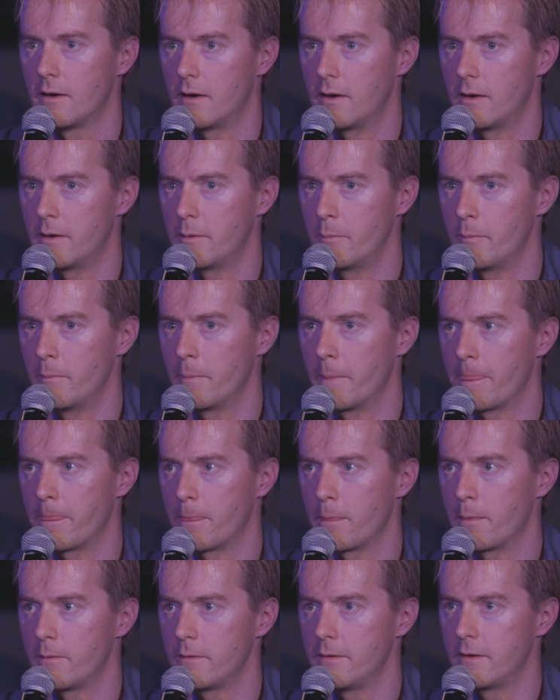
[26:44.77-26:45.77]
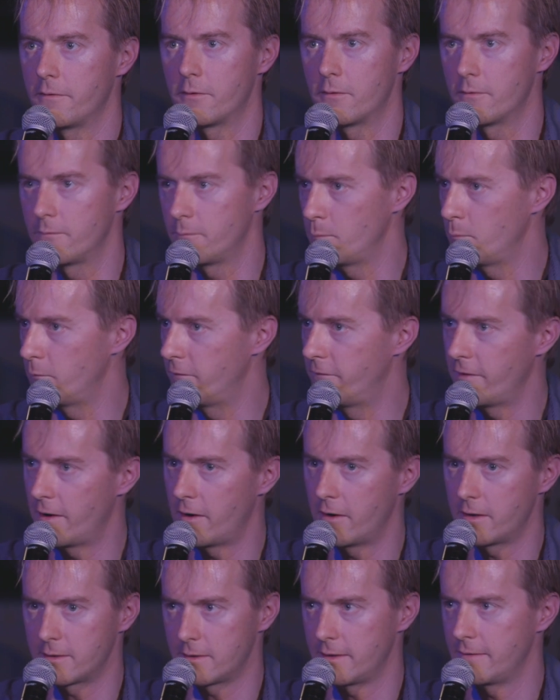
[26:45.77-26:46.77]
there are
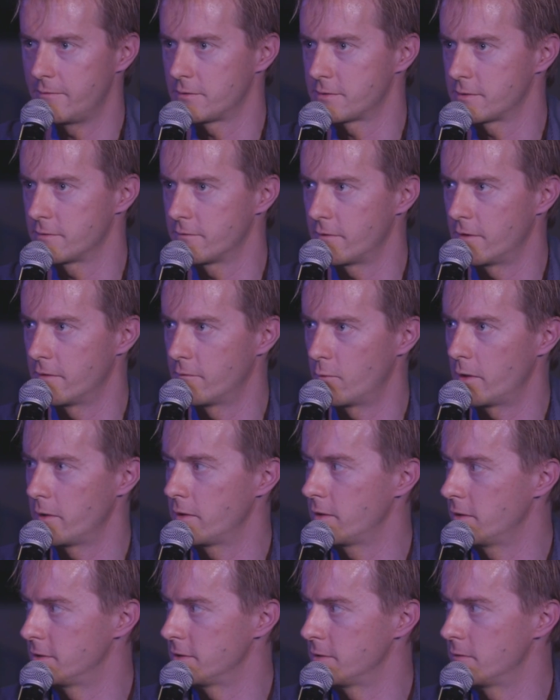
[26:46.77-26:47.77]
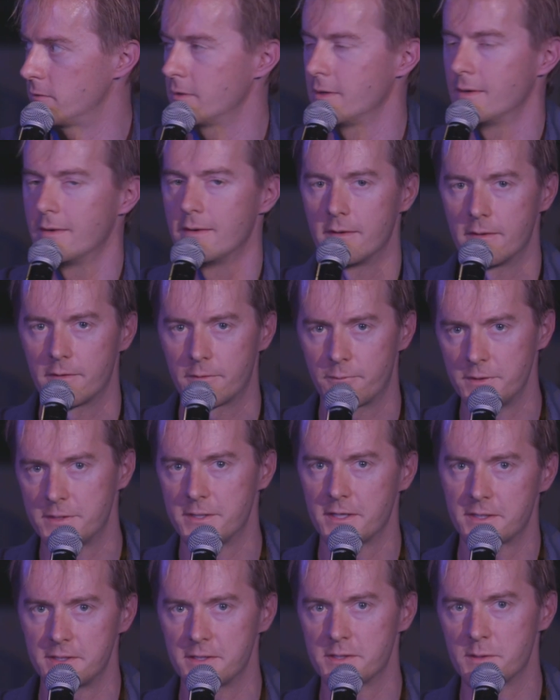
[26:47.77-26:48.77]
varying levels of what you can do.
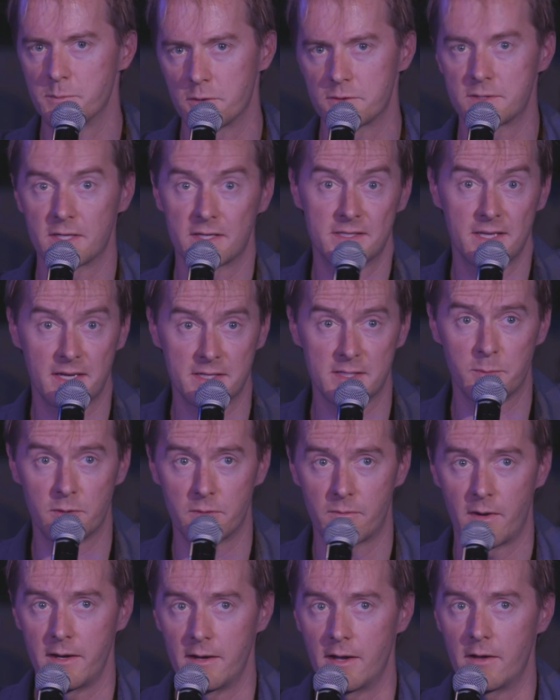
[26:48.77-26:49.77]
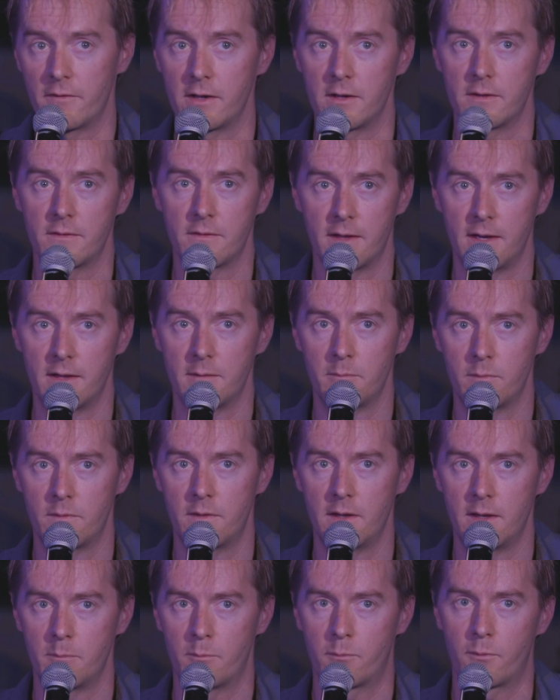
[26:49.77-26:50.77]
360 is the most accessible right now
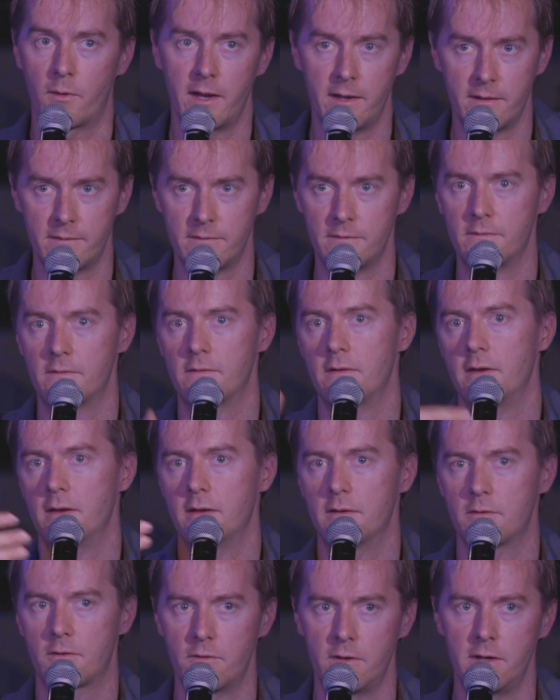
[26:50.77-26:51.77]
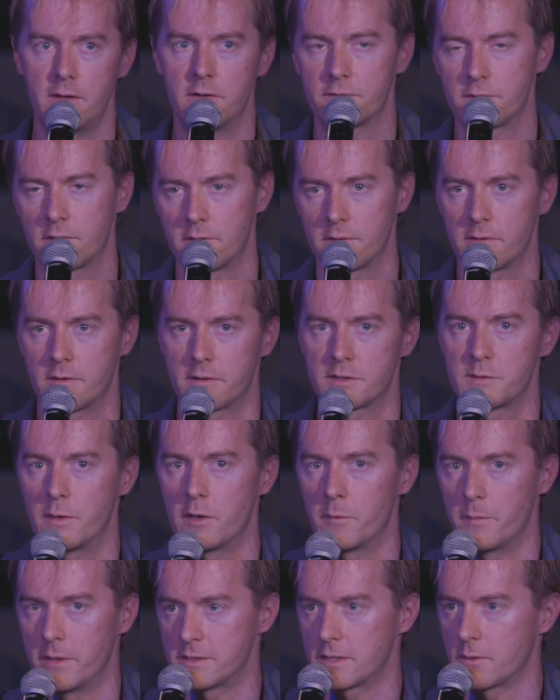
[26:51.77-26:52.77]
that brands and creators are
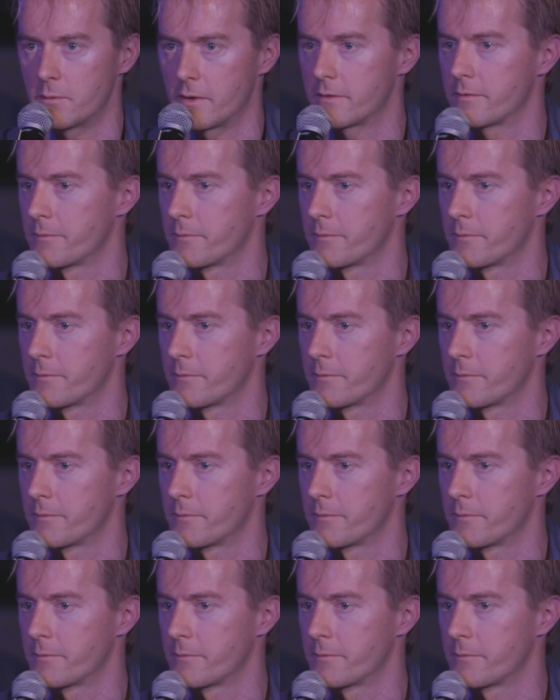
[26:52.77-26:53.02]
experimenting